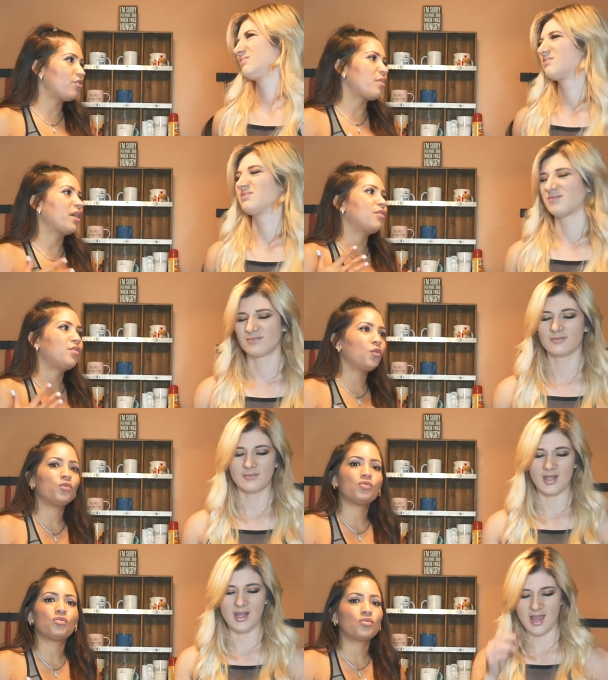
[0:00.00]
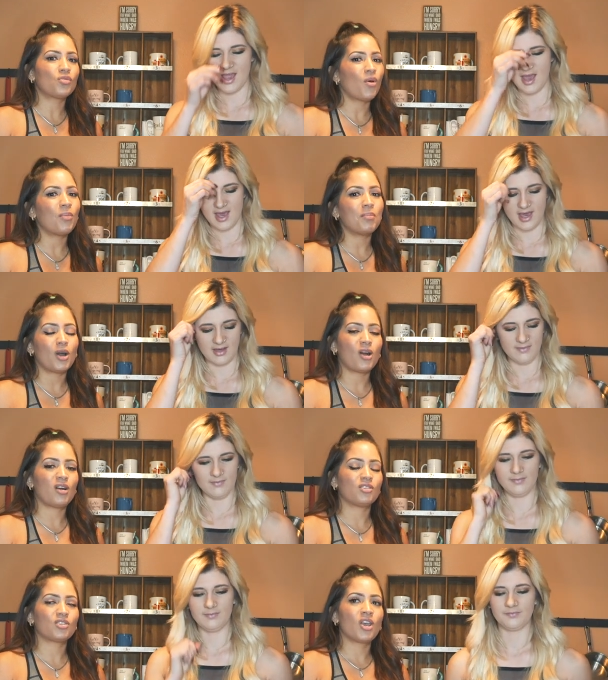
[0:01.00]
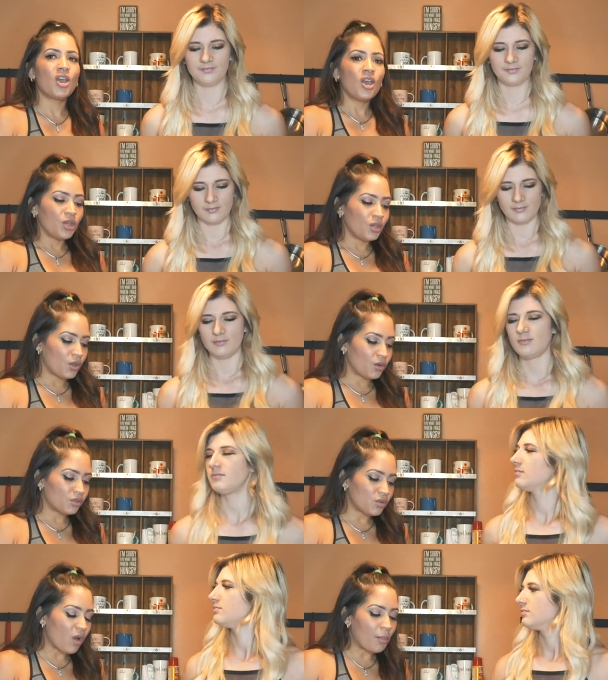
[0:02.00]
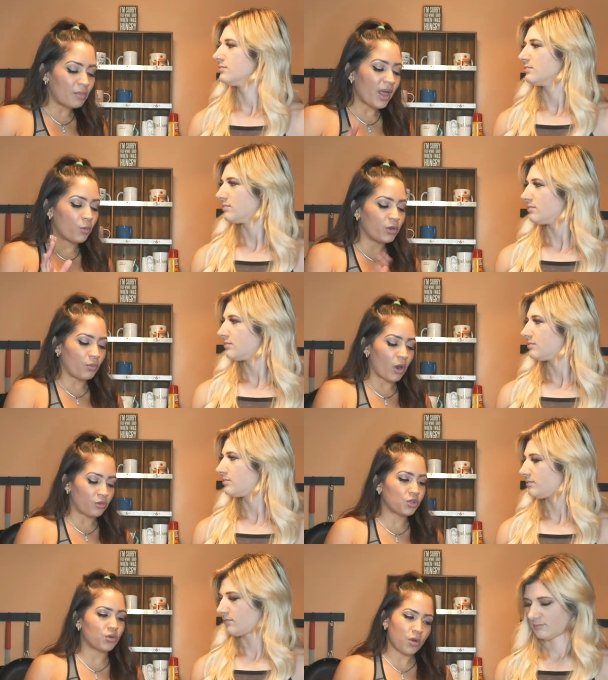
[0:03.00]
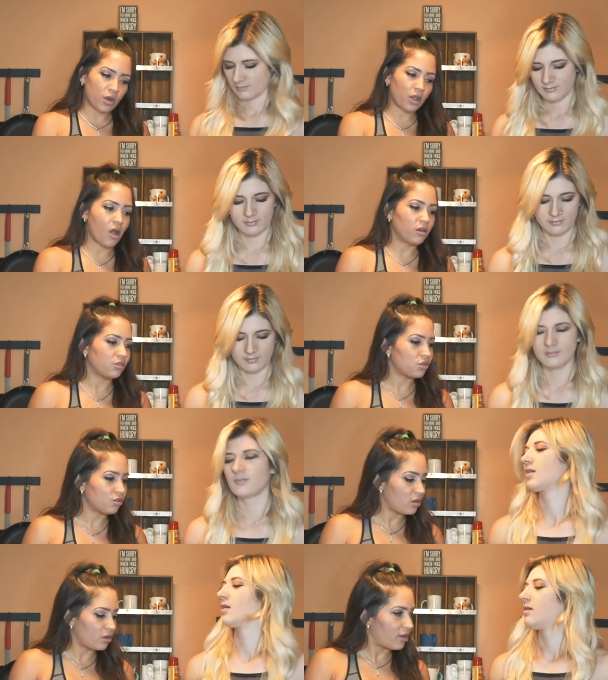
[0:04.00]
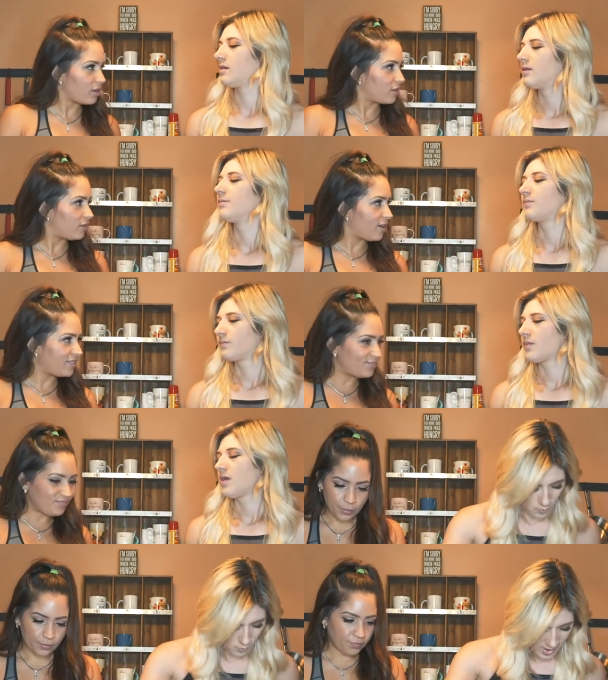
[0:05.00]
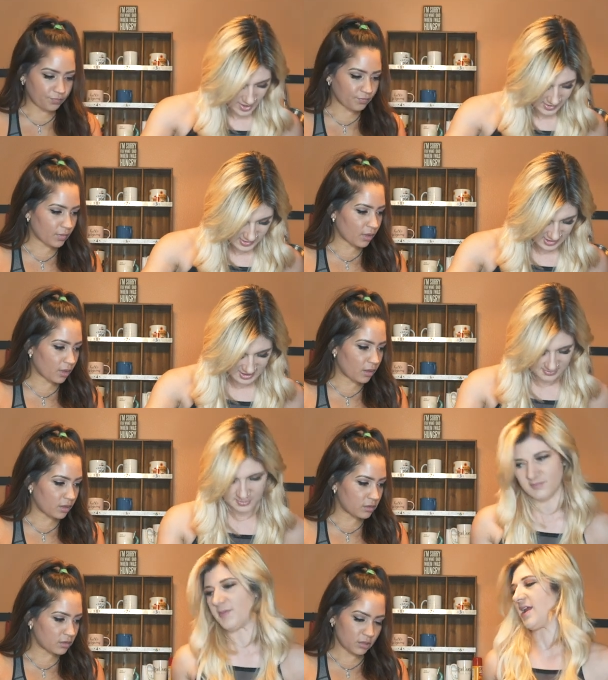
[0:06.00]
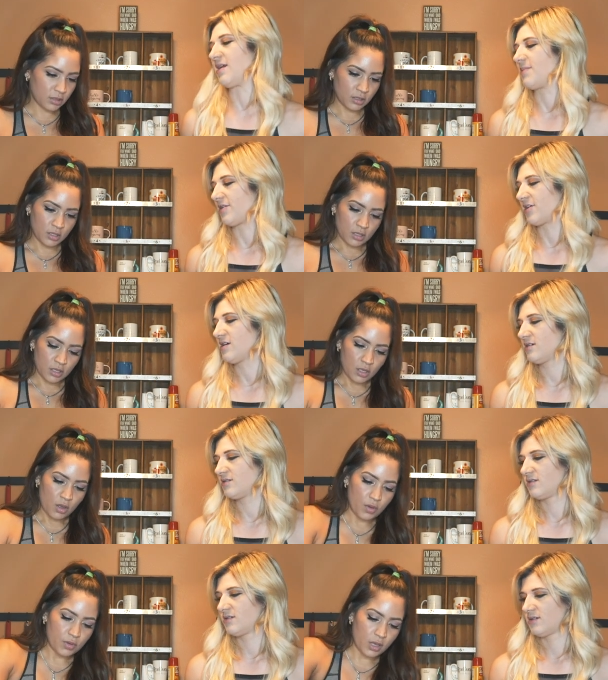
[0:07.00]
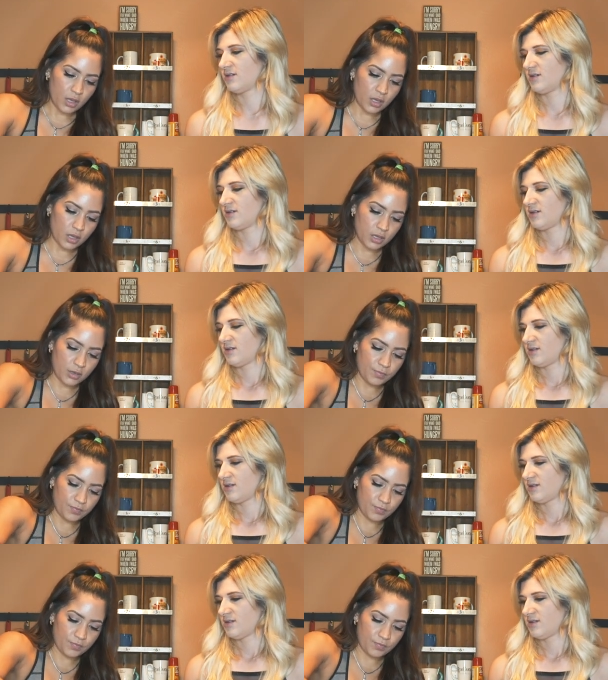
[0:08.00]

Speaker 1: of my food yeah. so much. You know, so I'm like with brown sugar and coconut sugar. I like it a lot.
Speaker 2: One teaspoon of baking powder.
Speaker 1: Okay.